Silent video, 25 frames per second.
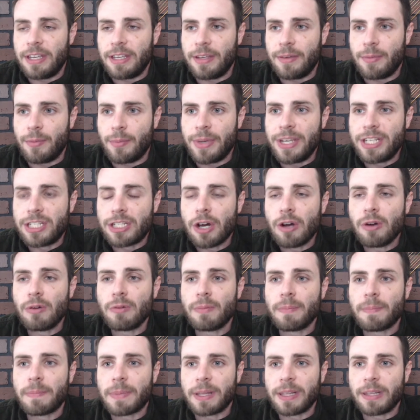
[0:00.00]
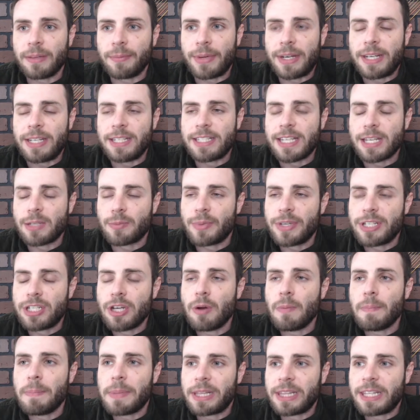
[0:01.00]
we don't. But when he says we
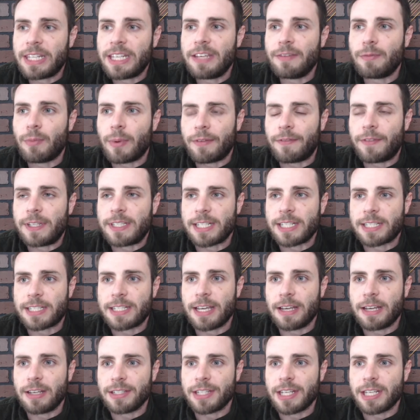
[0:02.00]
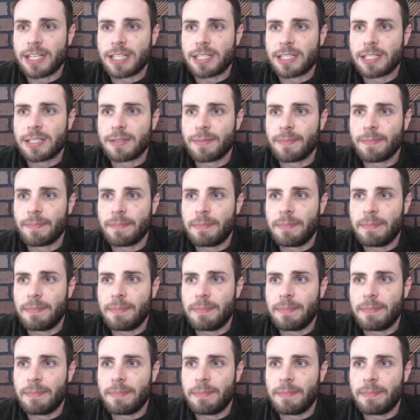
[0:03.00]
don't believe what physics tells us,